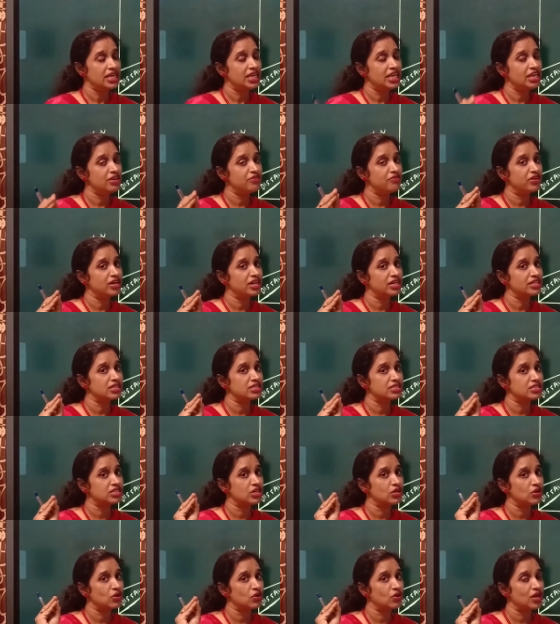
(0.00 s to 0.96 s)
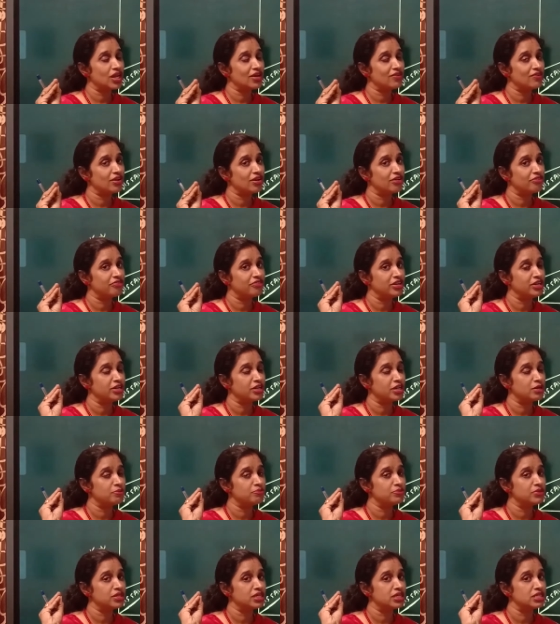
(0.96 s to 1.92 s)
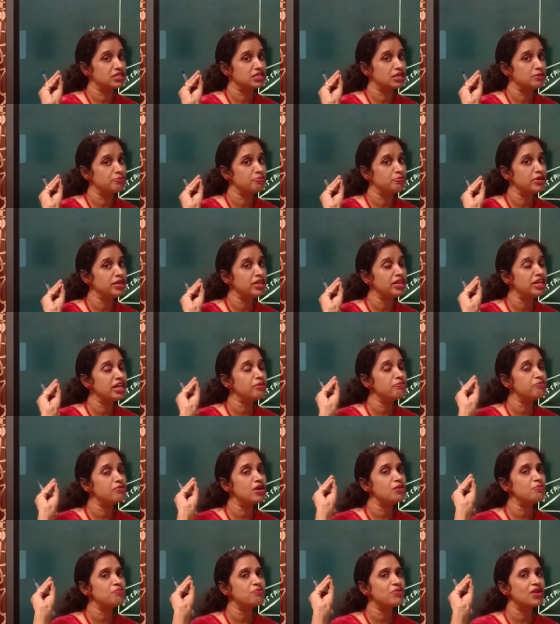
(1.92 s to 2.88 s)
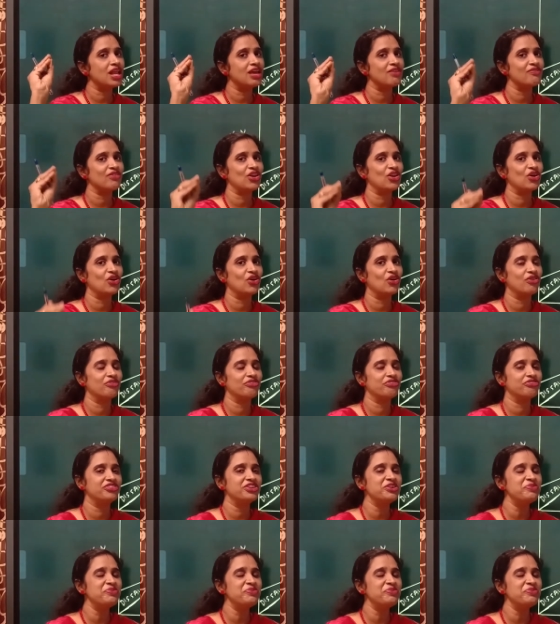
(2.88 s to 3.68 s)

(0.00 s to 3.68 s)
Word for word: even at the zero level of income there is a minimum level of